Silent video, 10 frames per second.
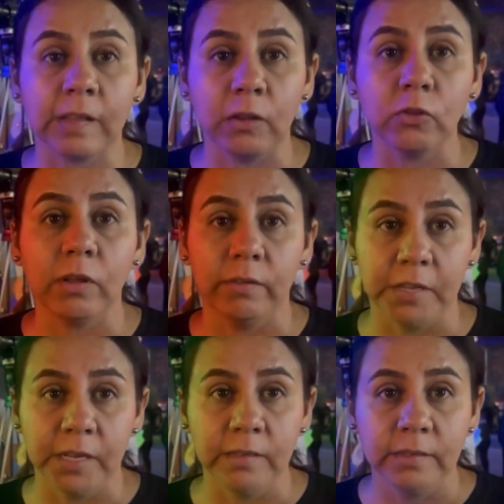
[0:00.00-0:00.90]
the
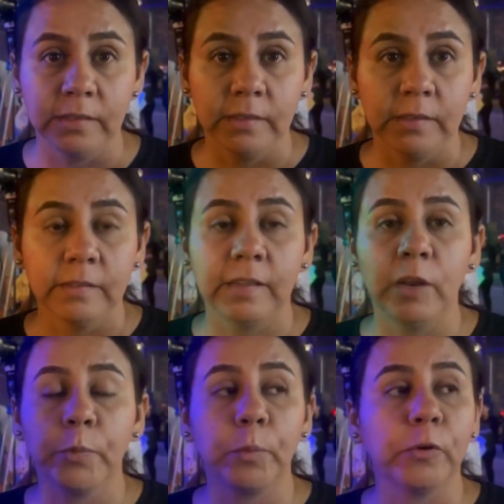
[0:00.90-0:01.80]
investigation from the
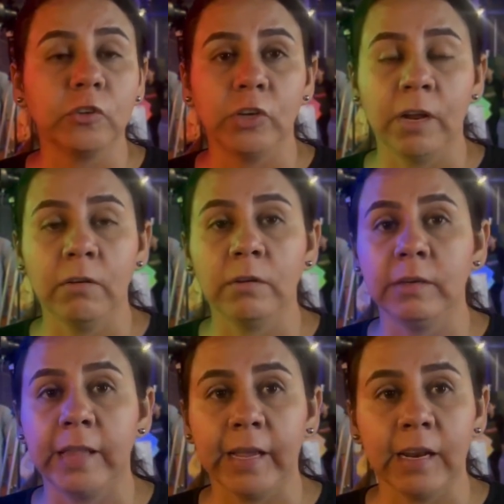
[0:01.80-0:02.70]
Mexican prosecutor's
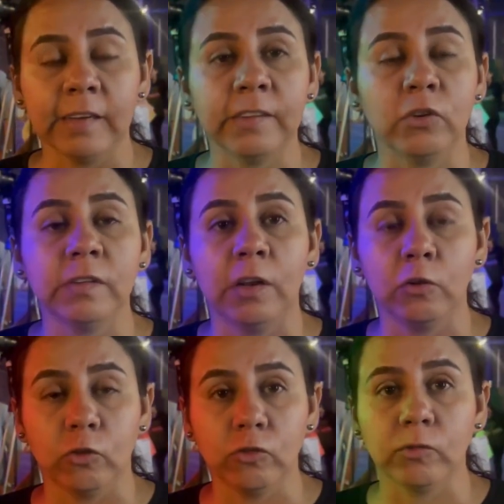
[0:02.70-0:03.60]
office since
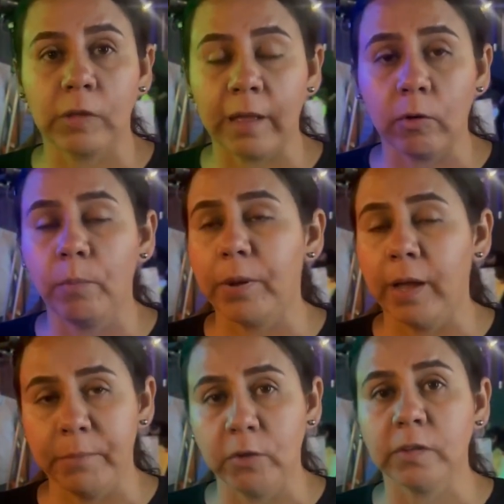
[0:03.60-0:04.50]
January, and they
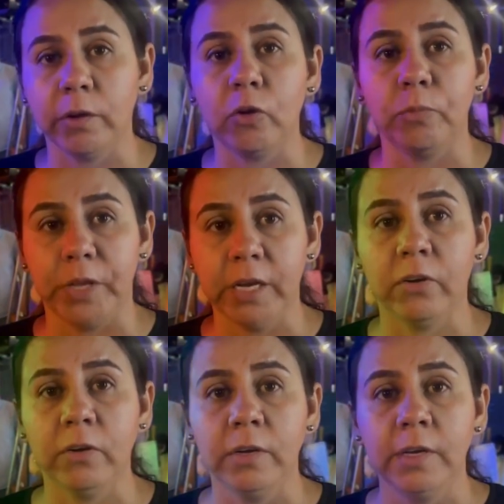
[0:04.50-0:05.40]
have not responded.
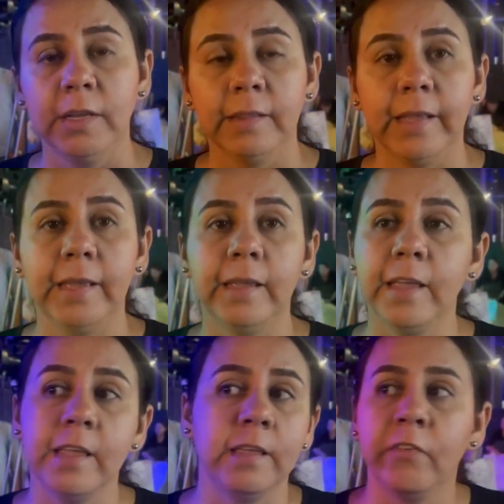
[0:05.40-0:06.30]
The
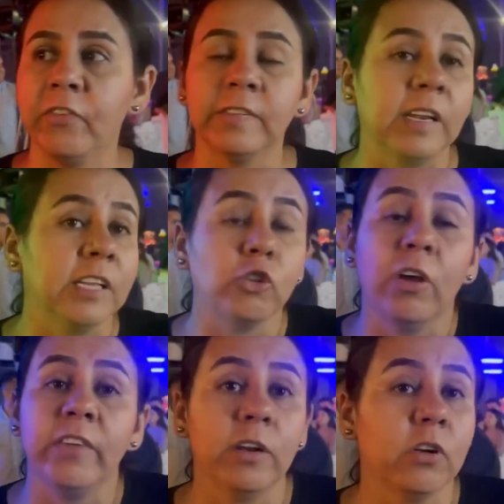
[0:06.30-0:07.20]
statement of the two
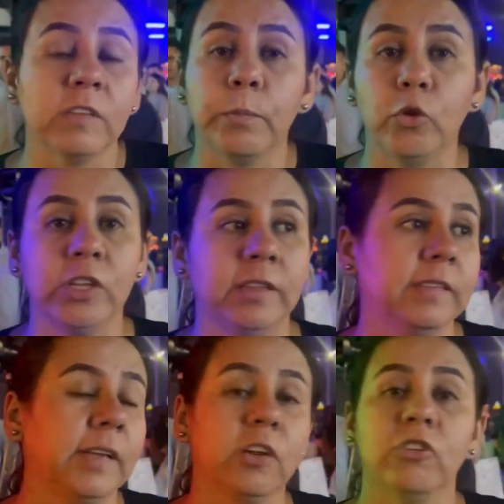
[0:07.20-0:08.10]
witnesses who were with my
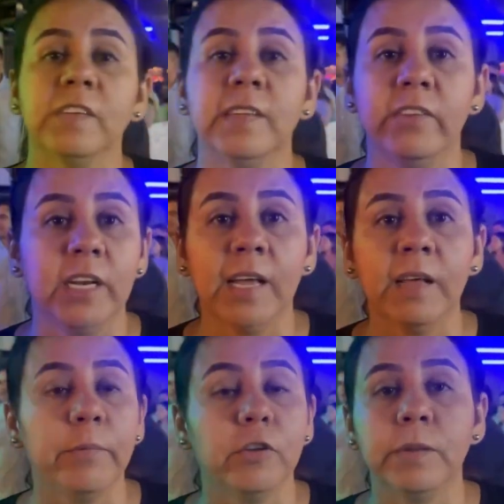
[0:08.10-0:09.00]
son has been
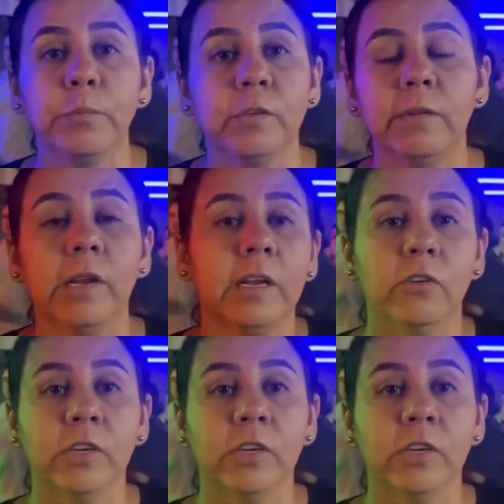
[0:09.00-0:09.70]
given, but nothing has